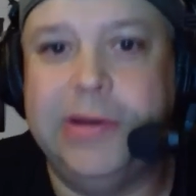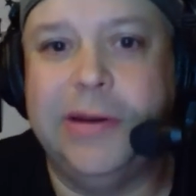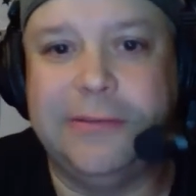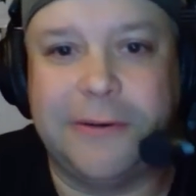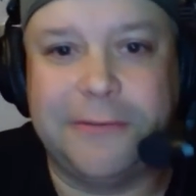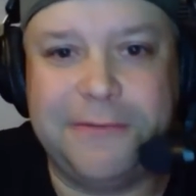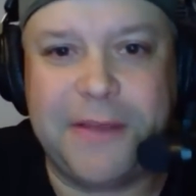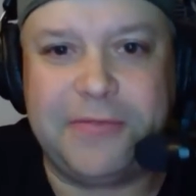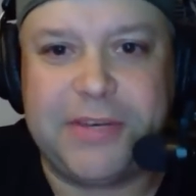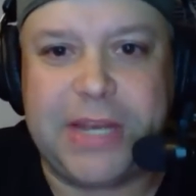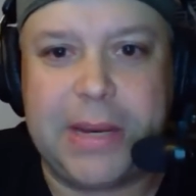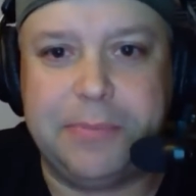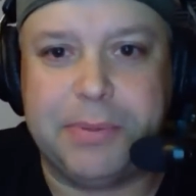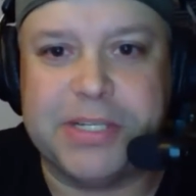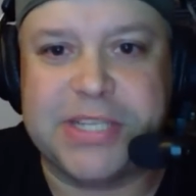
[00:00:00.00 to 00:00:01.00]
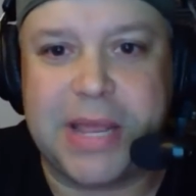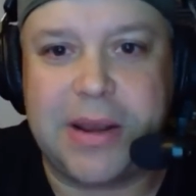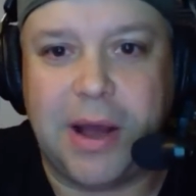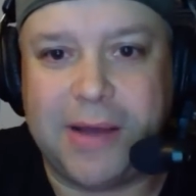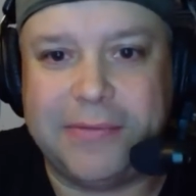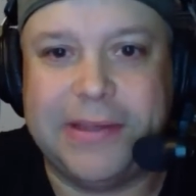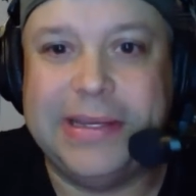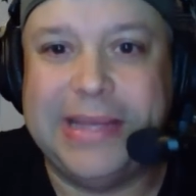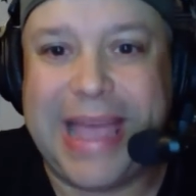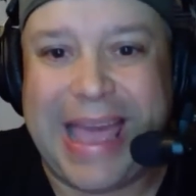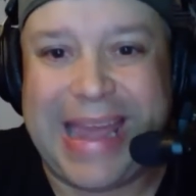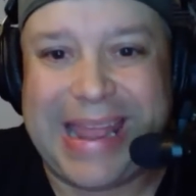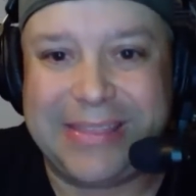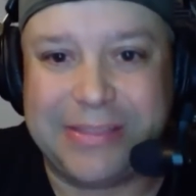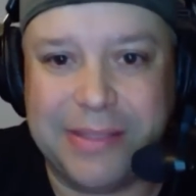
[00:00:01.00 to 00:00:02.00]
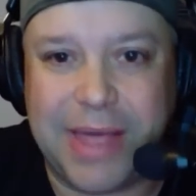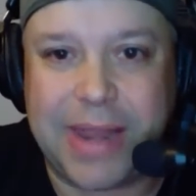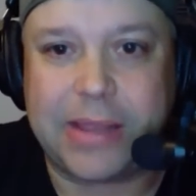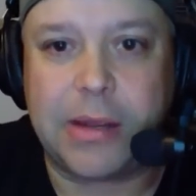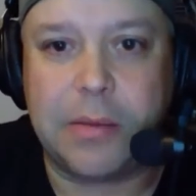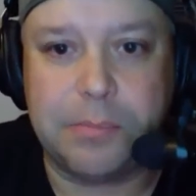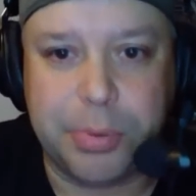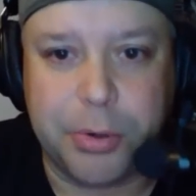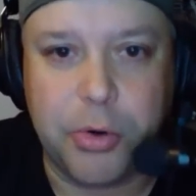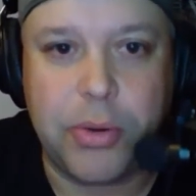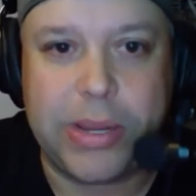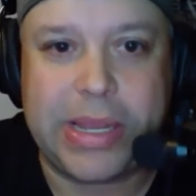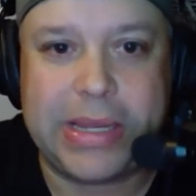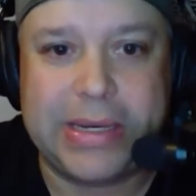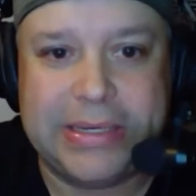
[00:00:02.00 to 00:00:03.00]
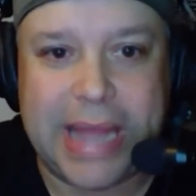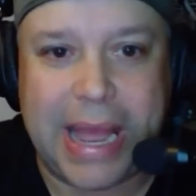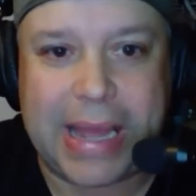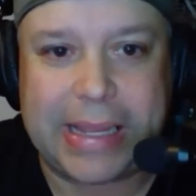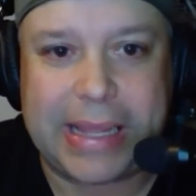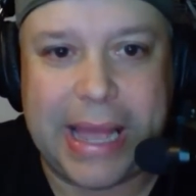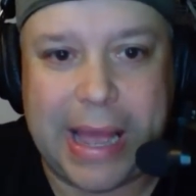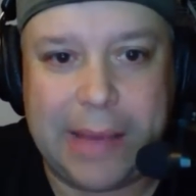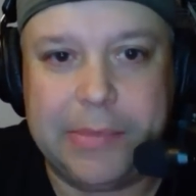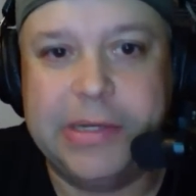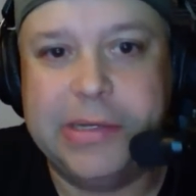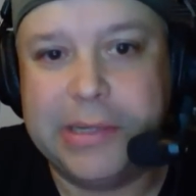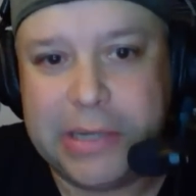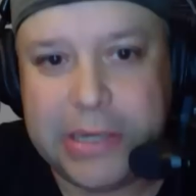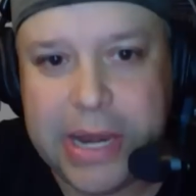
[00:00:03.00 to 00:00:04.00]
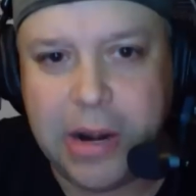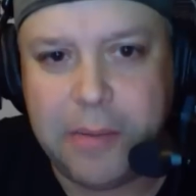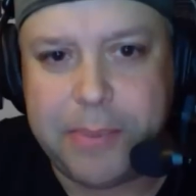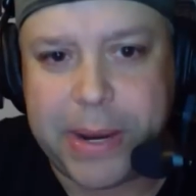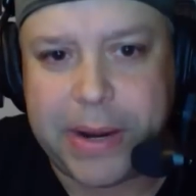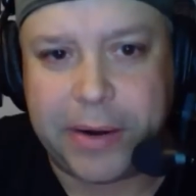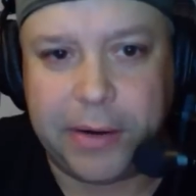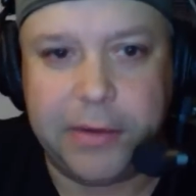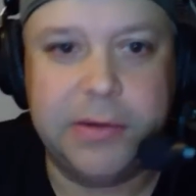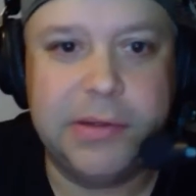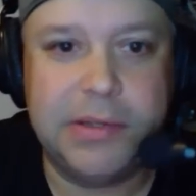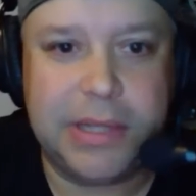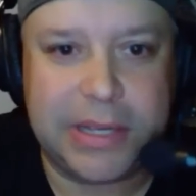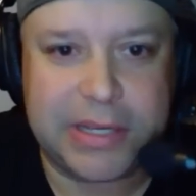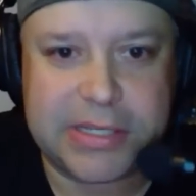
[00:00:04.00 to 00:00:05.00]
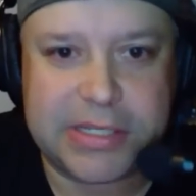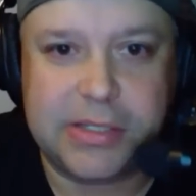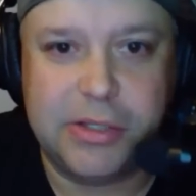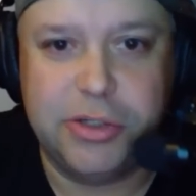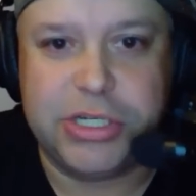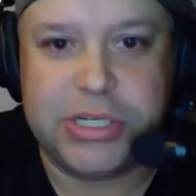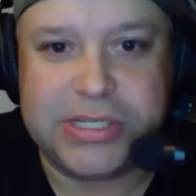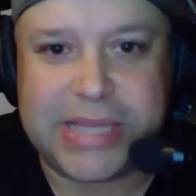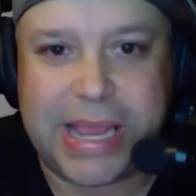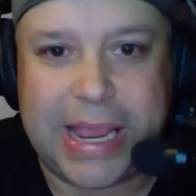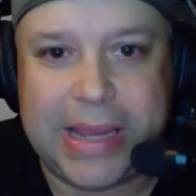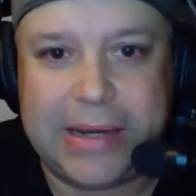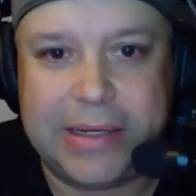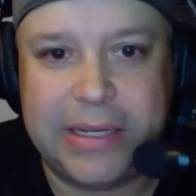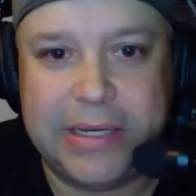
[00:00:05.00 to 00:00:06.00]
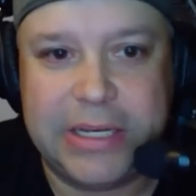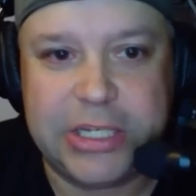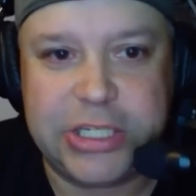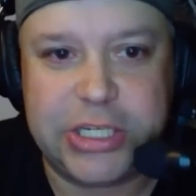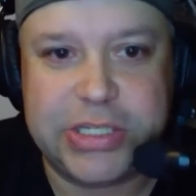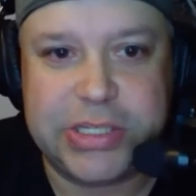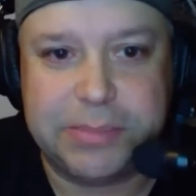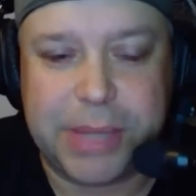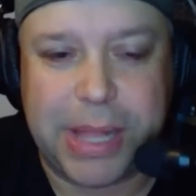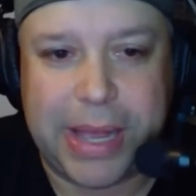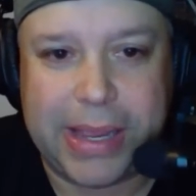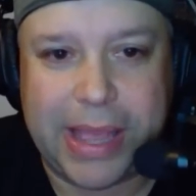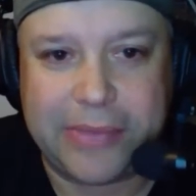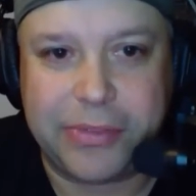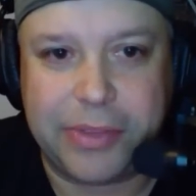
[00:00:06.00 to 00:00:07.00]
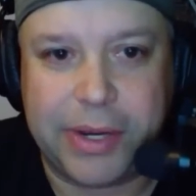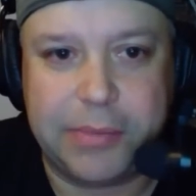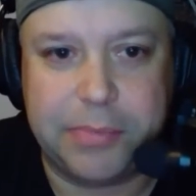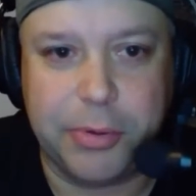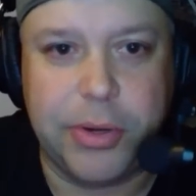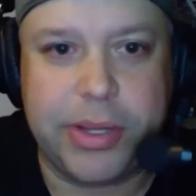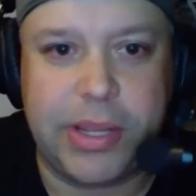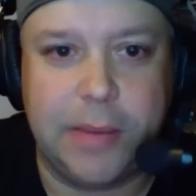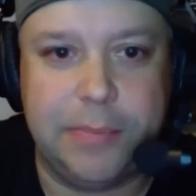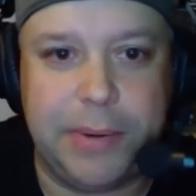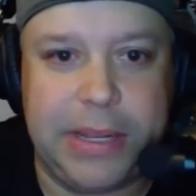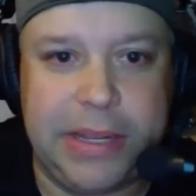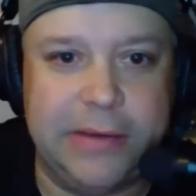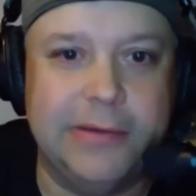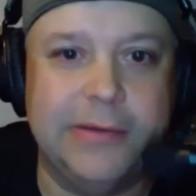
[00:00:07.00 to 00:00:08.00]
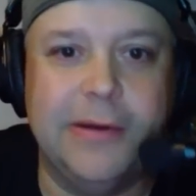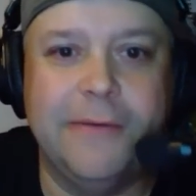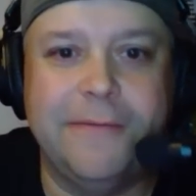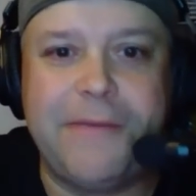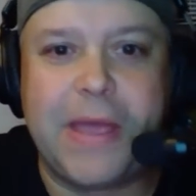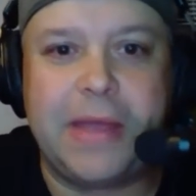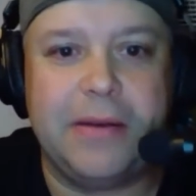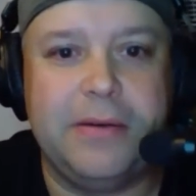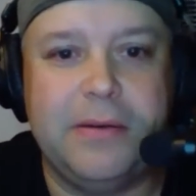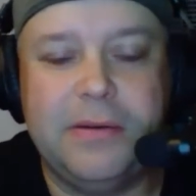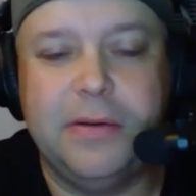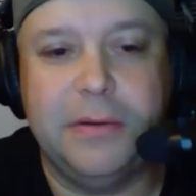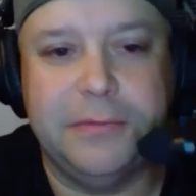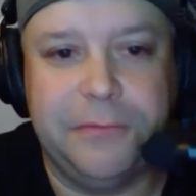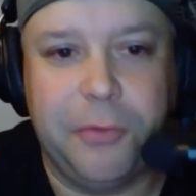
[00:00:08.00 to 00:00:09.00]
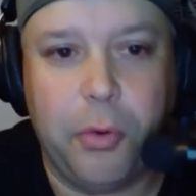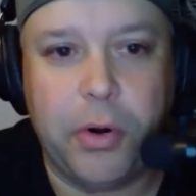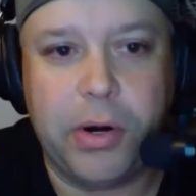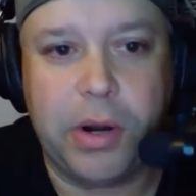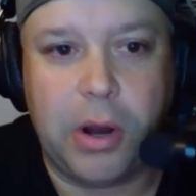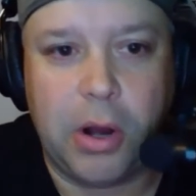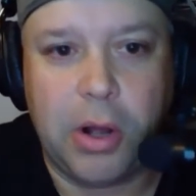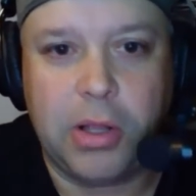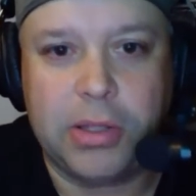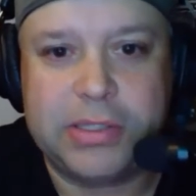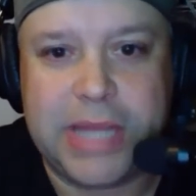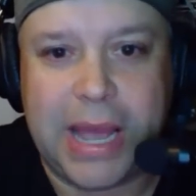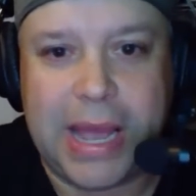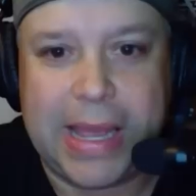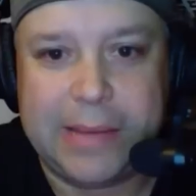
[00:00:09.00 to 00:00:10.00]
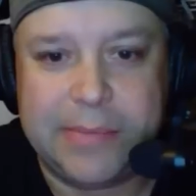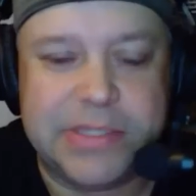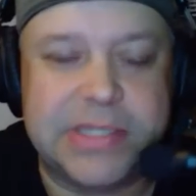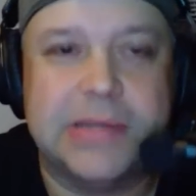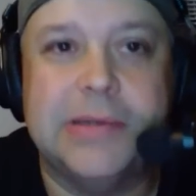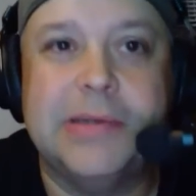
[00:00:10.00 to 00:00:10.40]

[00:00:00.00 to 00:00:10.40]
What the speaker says: for 15% off at athleticbrewing.com. Near beer, exclusions and conditions apply. Athletic Brewing Company, fit for all times.